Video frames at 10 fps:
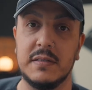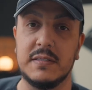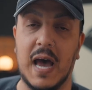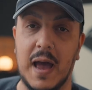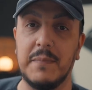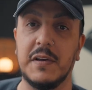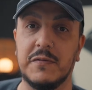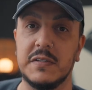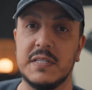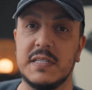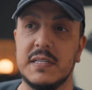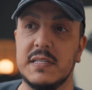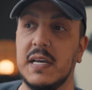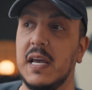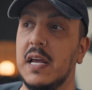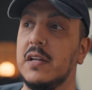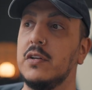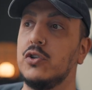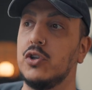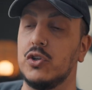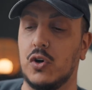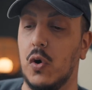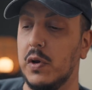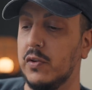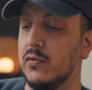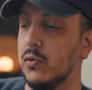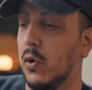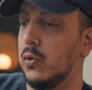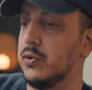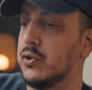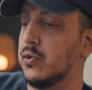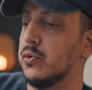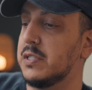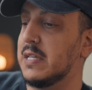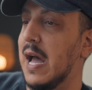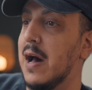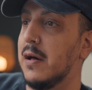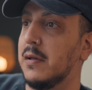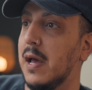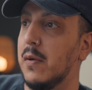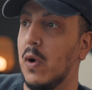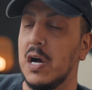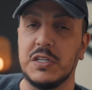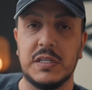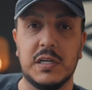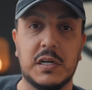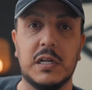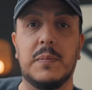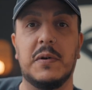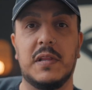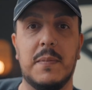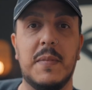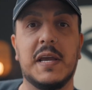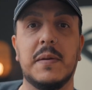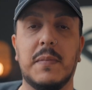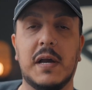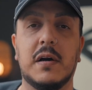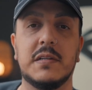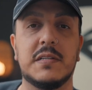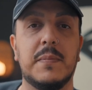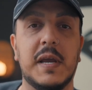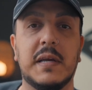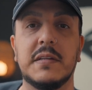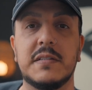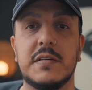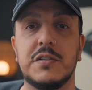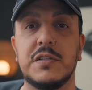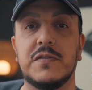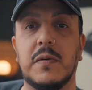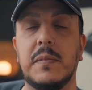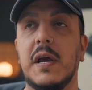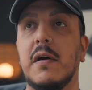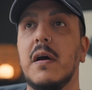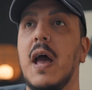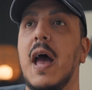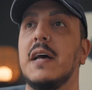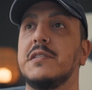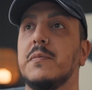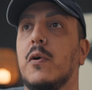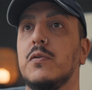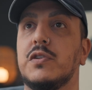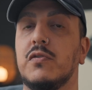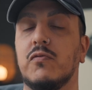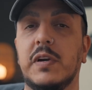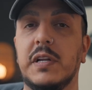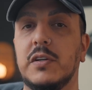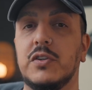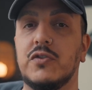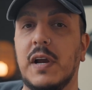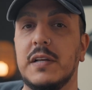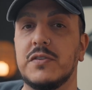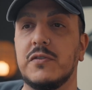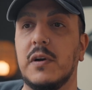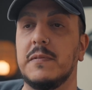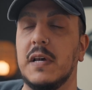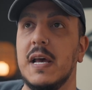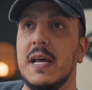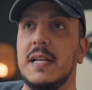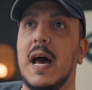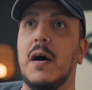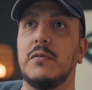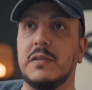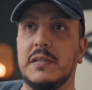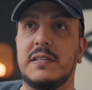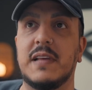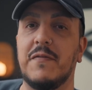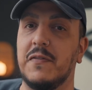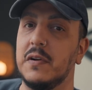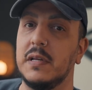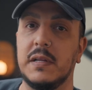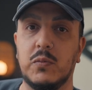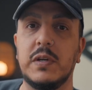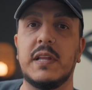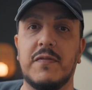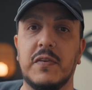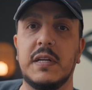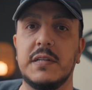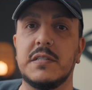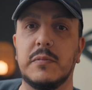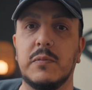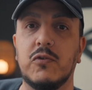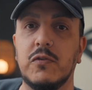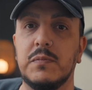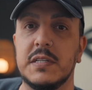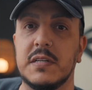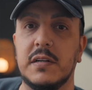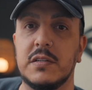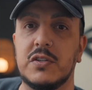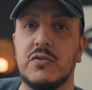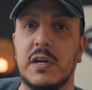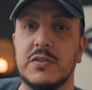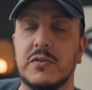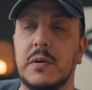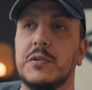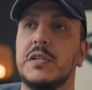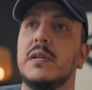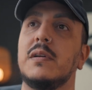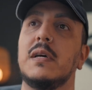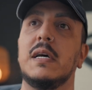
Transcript: time differences in just going through old school style and watching the clip and then making my cuts and making decisions from there, as opposed to reading the transcript. Now, definitely, we definitely need some improvements on this transcription.